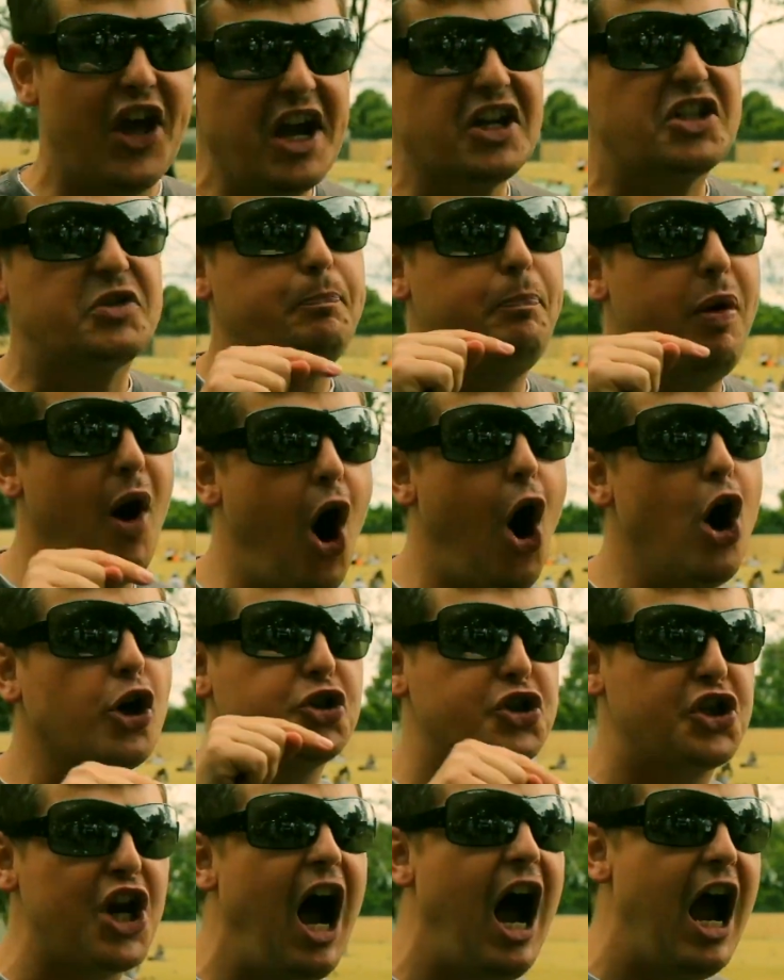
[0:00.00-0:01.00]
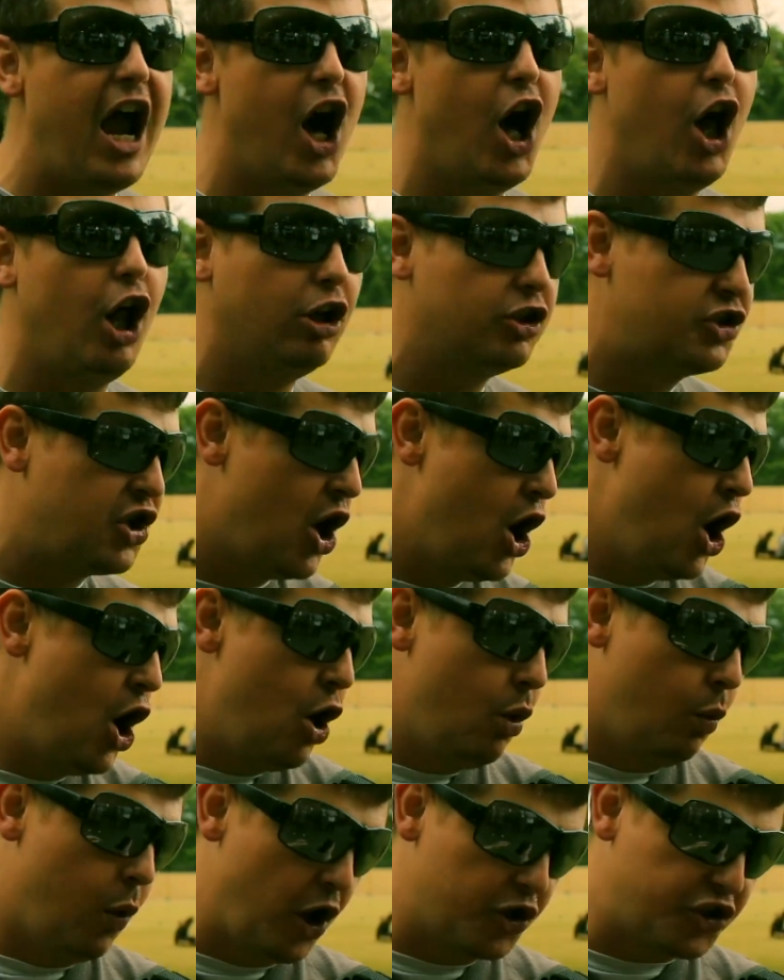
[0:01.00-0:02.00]
this poor child
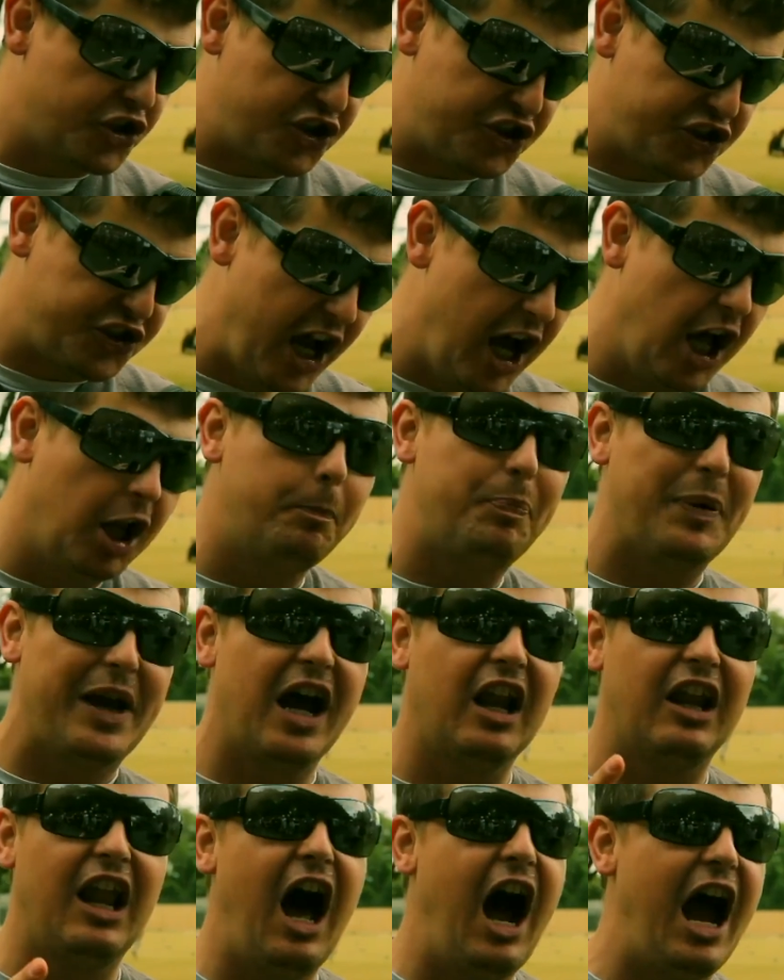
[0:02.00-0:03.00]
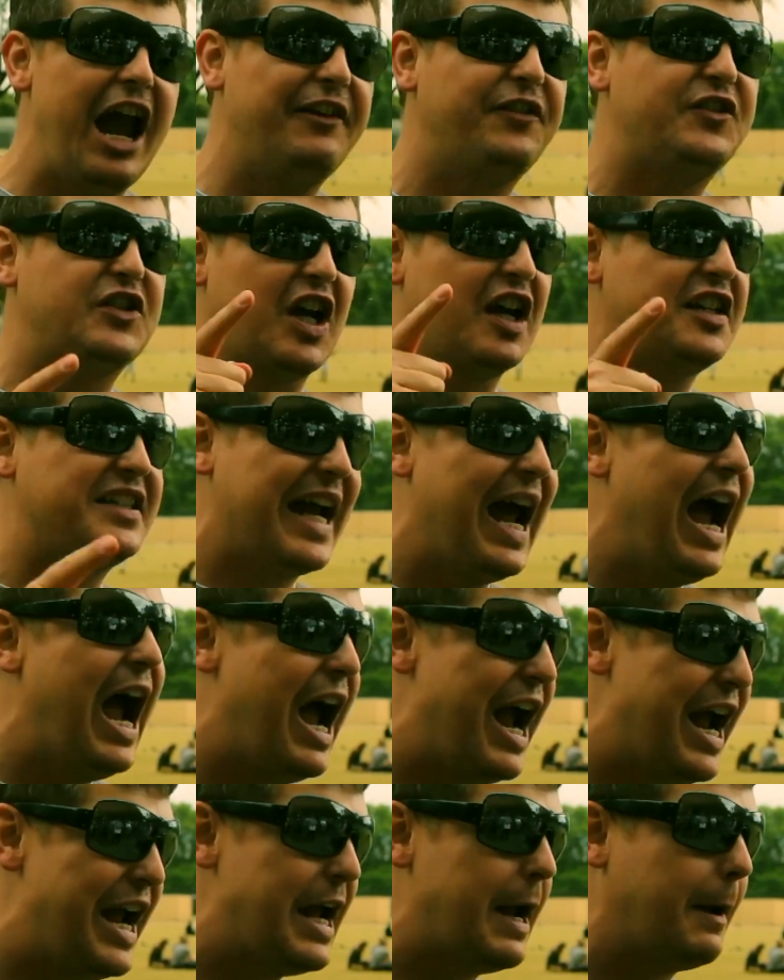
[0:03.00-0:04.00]
would still be alive
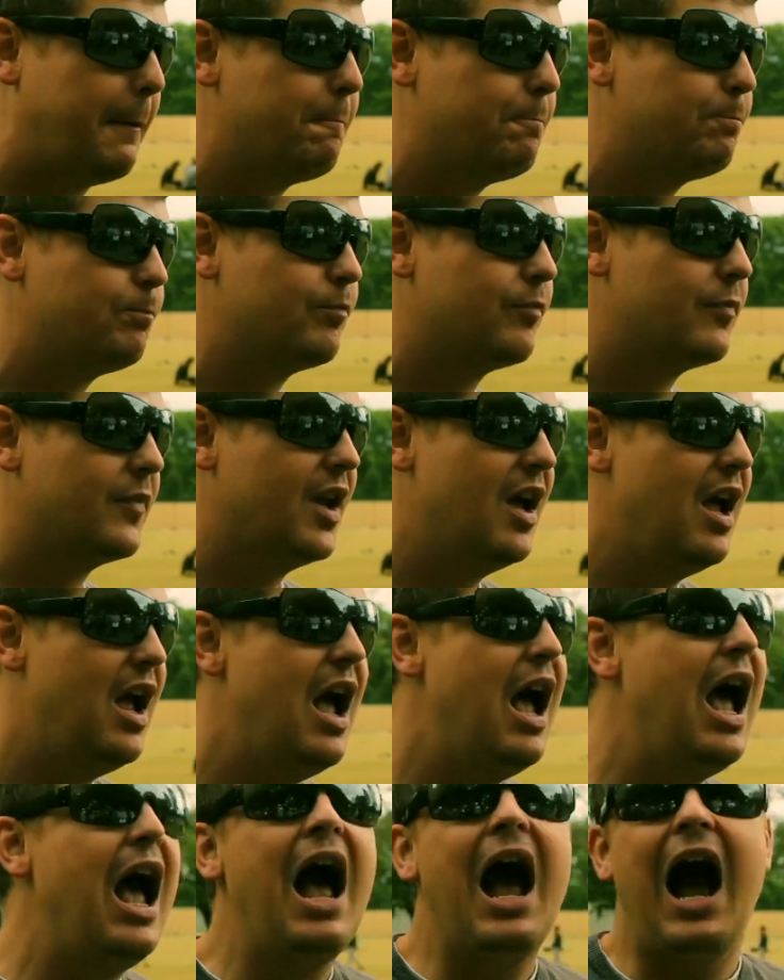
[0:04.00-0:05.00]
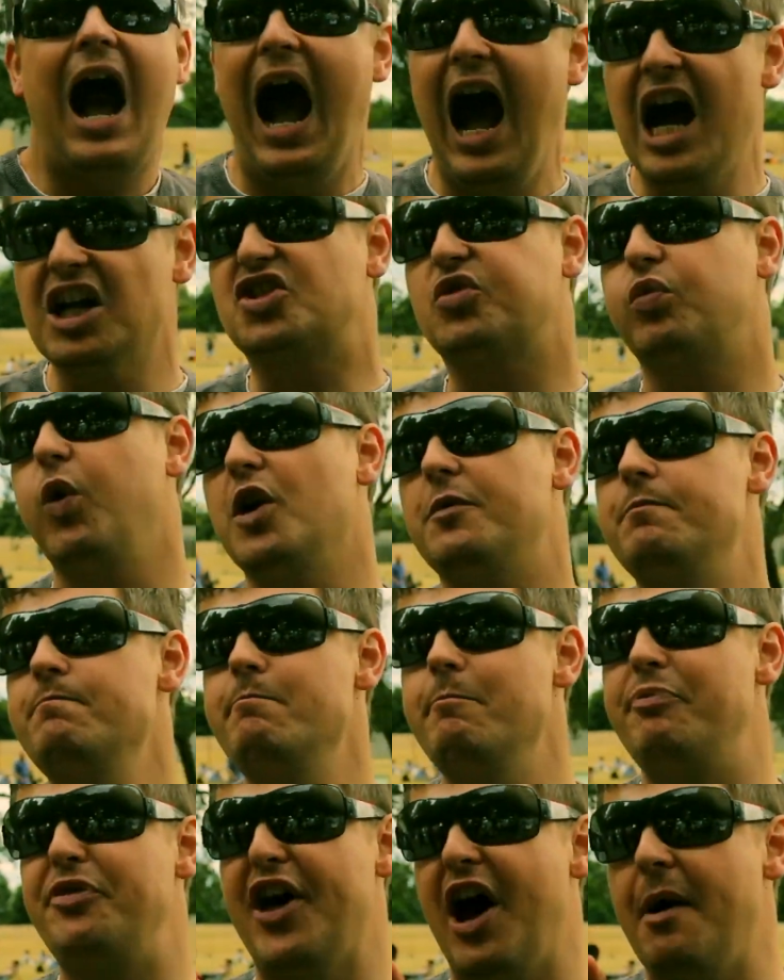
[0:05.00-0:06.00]
today, as
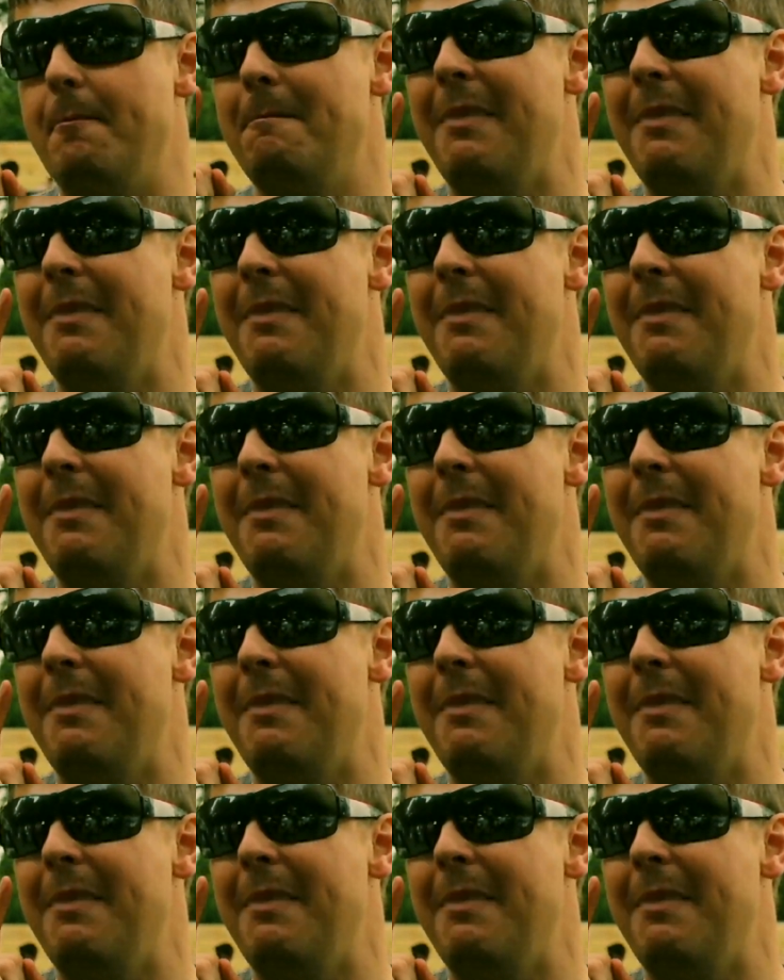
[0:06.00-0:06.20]
would the